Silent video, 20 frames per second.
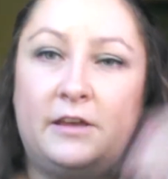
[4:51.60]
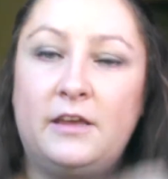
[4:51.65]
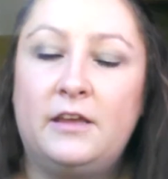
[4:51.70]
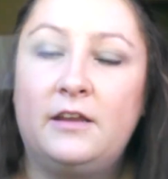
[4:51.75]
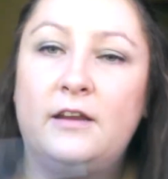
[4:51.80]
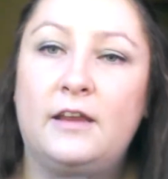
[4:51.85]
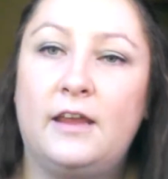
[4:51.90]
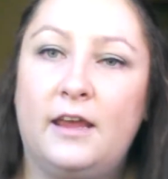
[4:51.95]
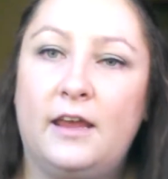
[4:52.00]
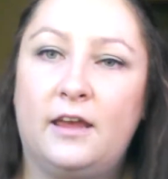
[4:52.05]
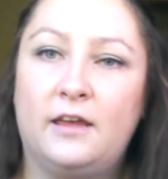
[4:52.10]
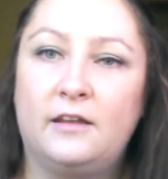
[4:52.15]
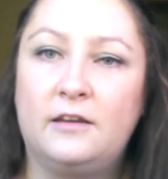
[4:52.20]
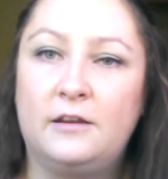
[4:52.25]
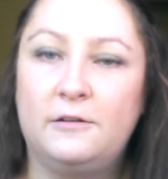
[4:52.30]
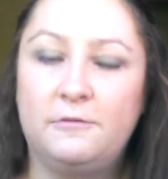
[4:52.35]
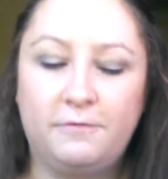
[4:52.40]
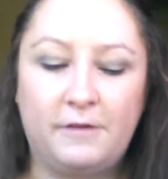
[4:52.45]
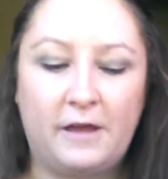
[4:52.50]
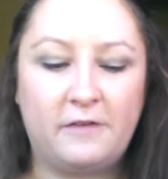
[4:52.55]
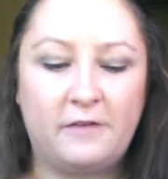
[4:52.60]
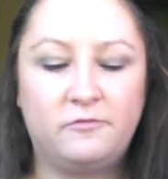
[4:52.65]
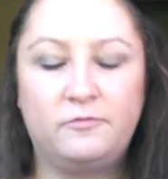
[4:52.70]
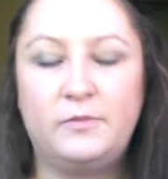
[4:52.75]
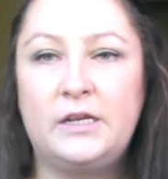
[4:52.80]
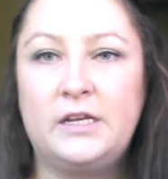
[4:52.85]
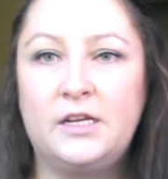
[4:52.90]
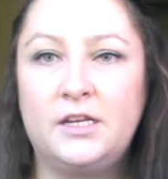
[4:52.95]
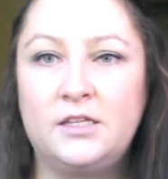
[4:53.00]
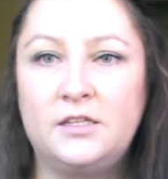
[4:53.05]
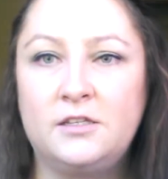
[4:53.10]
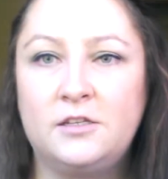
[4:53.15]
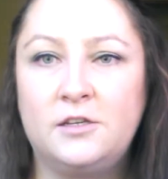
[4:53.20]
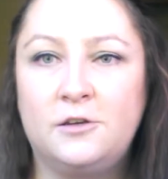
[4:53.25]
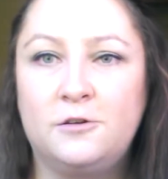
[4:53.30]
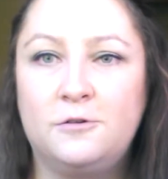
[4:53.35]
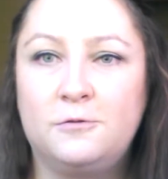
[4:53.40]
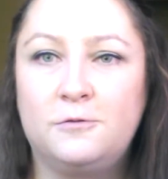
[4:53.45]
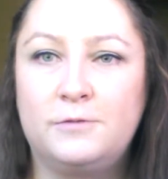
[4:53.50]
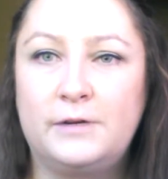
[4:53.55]
it, and in 5 minutes
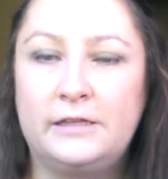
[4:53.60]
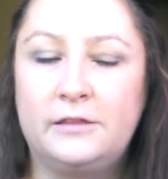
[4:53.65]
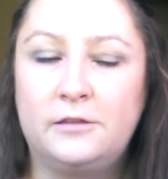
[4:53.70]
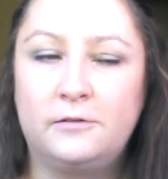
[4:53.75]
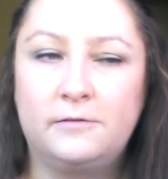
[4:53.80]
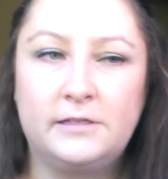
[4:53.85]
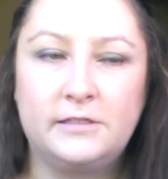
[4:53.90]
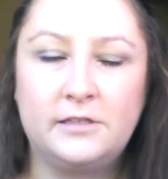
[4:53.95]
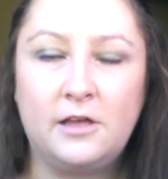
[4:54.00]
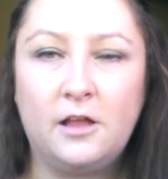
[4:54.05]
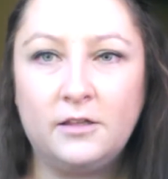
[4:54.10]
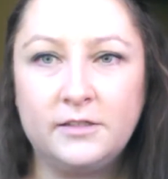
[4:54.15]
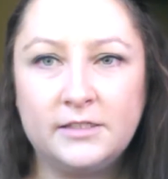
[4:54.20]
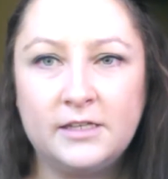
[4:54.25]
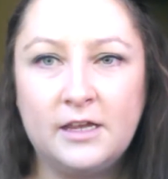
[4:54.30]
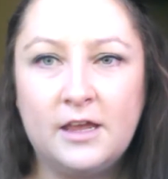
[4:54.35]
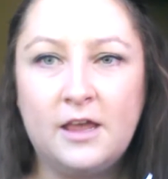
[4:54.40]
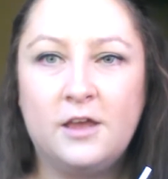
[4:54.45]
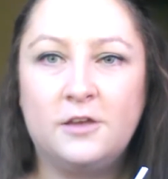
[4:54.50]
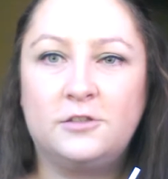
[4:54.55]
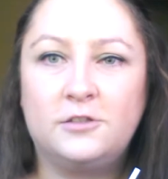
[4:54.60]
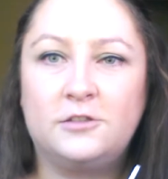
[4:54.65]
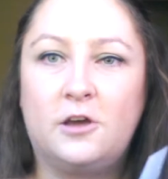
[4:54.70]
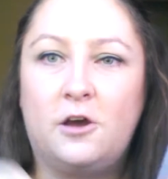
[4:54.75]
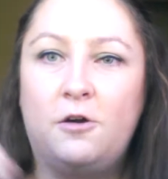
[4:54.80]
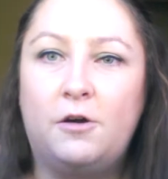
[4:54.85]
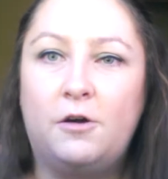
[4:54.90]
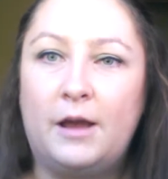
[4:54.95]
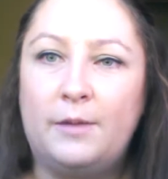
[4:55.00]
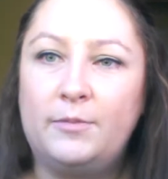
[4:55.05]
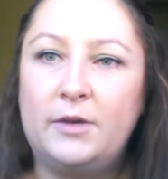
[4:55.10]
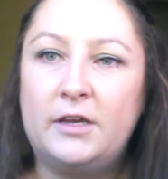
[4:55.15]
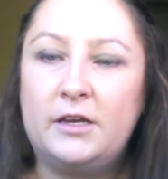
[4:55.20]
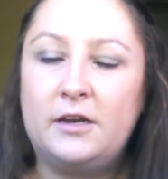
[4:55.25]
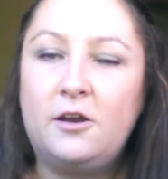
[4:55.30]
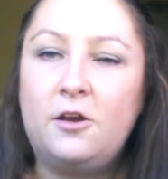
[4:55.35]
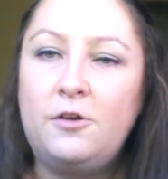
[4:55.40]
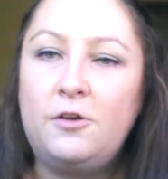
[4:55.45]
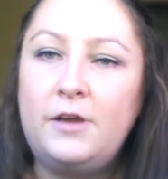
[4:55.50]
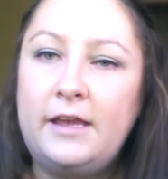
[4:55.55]
you read the results. So I'm
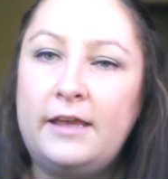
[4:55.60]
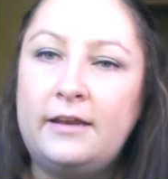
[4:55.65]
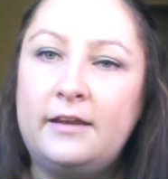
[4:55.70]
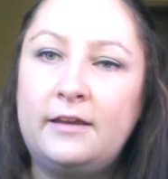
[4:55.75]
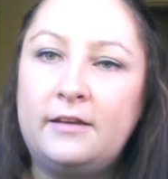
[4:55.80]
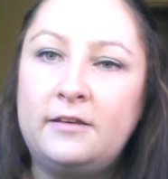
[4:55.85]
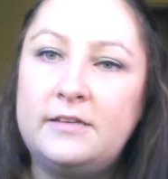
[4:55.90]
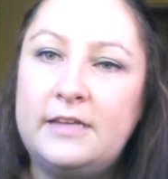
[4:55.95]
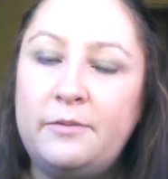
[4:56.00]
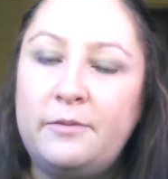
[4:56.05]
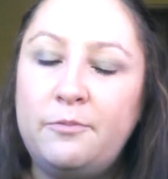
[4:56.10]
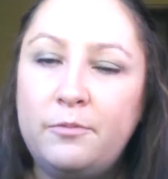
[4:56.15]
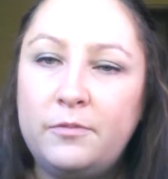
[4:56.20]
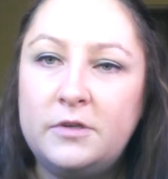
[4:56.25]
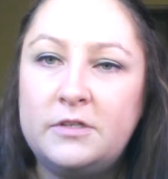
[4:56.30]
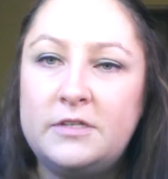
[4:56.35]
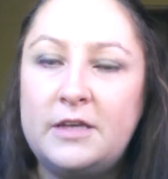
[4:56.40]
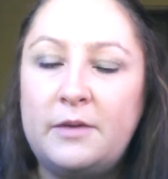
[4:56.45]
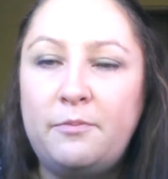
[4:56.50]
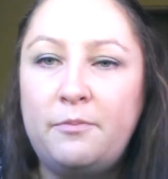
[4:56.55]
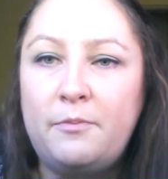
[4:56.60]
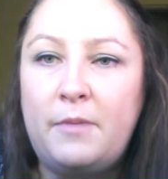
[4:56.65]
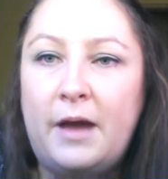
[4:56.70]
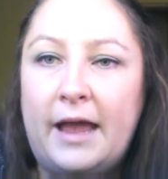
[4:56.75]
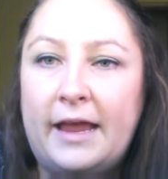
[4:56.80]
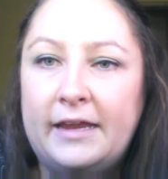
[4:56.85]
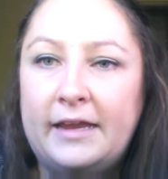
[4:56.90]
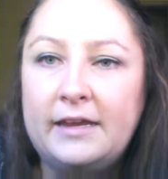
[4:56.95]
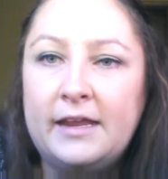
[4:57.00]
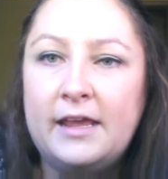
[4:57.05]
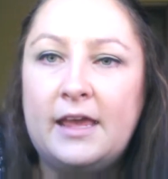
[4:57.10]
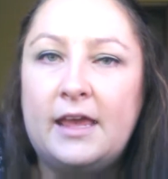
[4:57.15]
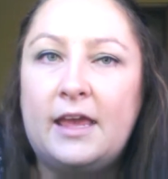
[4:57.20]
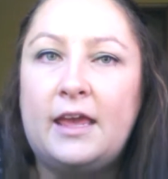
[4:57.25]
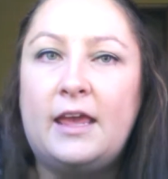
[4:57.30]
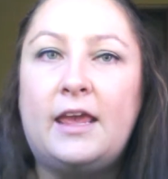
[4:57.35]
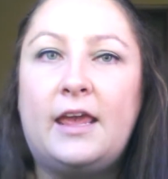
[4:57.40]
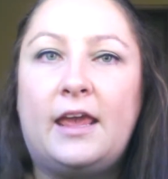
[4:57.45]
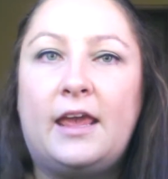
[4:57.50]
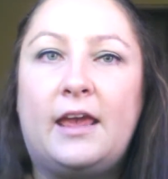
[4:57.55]
gonna go ahead and dip mine,
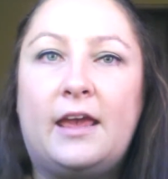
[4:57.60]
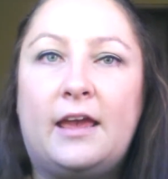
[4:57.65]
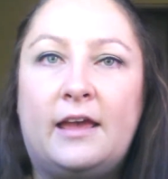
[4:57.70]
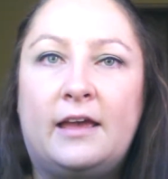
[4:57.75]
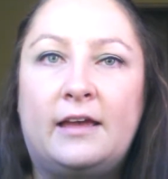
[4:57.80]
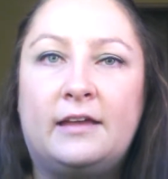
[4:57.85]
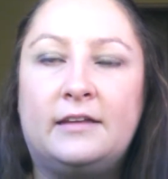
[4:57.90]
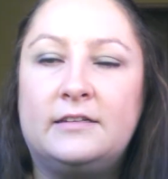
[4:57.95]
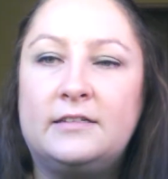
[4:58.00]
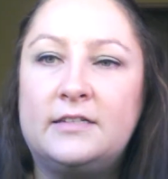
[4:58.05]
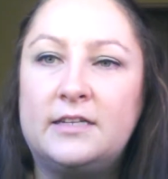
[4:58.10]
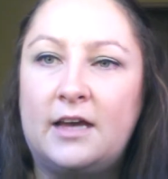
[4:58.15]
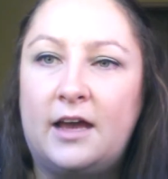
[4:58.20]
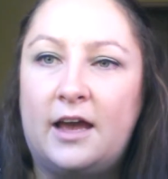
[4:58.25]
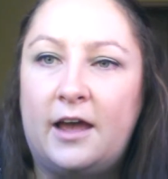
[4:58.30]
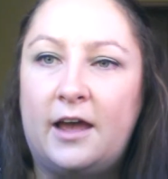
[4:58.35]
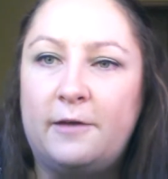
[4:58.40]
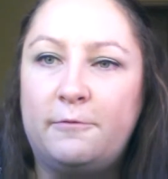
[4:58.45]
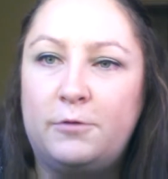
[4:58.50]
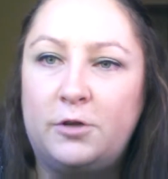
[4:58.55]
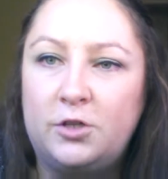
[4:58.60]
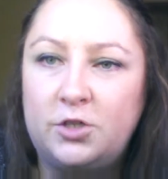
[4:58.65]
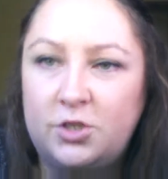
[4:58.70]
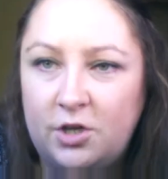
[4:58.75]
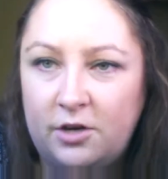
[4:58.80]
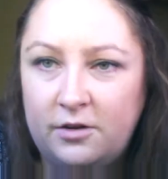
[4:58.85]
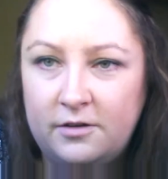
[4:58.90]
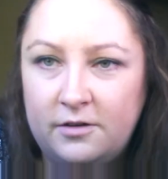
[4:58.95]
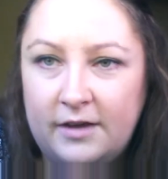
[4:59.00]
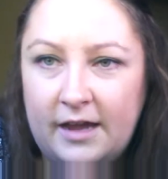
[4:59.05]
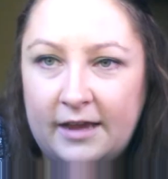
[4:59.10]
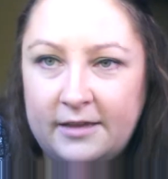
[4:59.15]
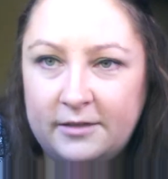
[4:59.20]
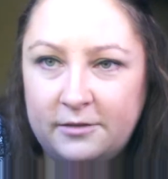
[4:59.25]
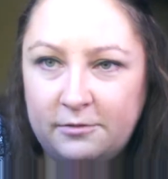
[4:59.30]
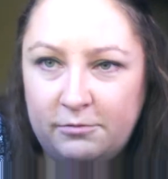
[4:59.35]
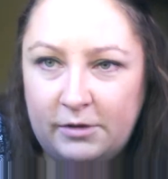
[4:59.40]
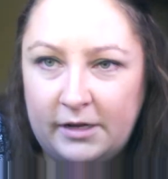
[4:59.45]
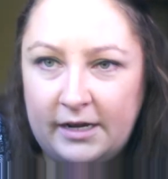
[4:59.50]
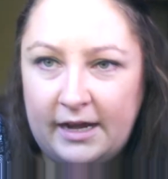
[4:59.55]
and I will show you
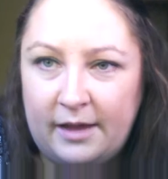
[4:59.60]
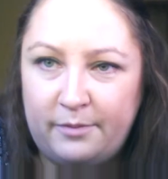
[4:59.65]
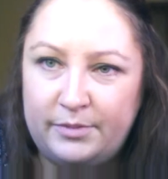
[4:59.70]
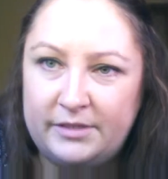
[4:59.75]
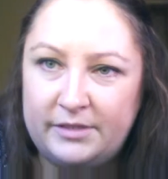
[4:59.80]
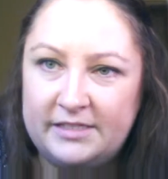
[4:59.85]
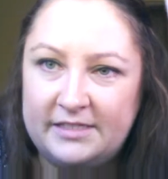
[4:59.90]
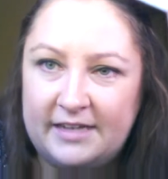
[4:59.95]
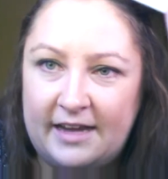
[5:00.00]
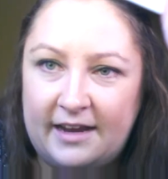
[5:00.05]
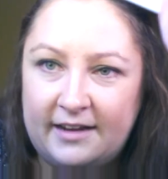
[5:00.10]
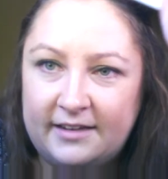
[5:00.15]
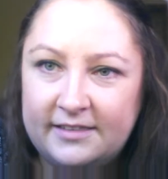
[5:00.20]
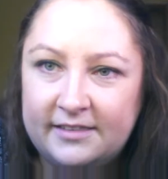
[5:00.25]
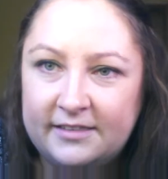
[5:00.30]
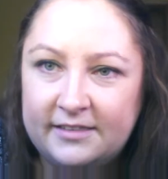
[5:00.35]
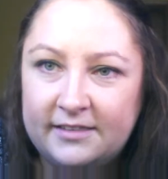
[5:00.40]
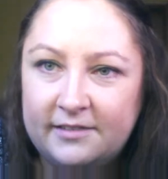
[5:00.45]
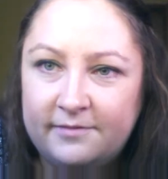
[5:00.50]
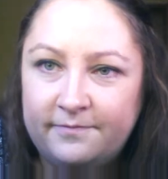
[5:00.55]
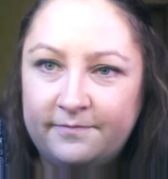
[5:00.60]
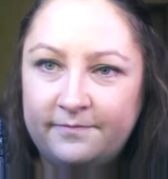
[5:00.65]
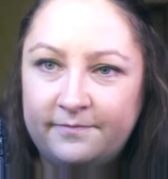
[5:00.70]
guys what happens next.